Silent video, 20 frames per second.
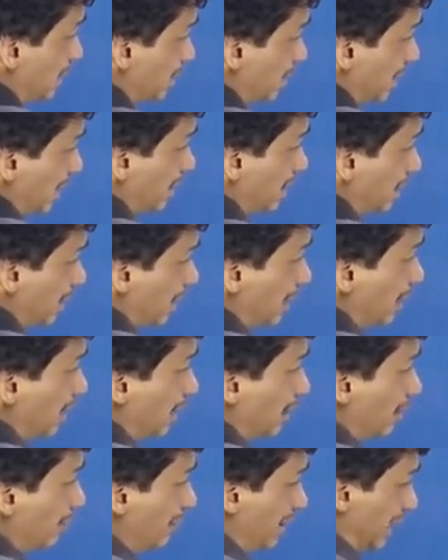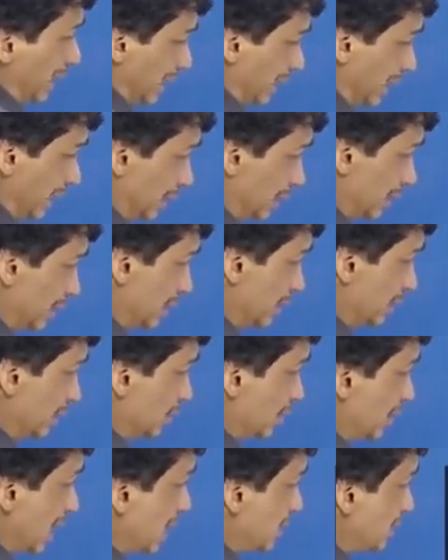is the retina beginning.
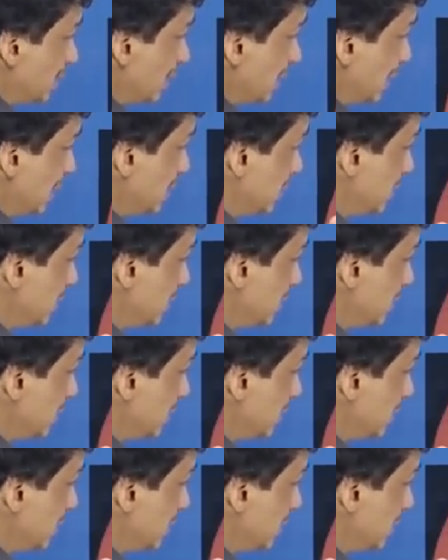So the answer